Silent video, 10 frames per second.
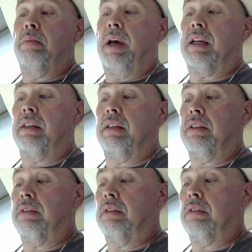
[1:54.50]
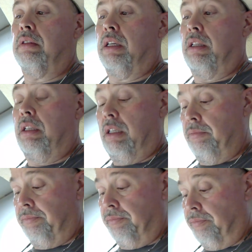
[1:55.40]
of this, and
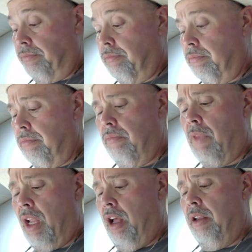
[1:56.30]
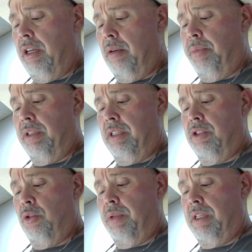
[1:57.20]
then I'll end up putting
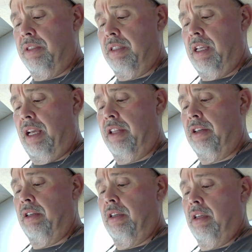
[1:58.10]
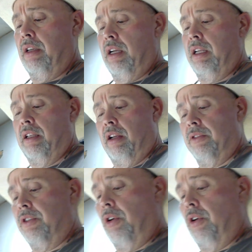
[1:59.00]
these two pieces together, and then I'll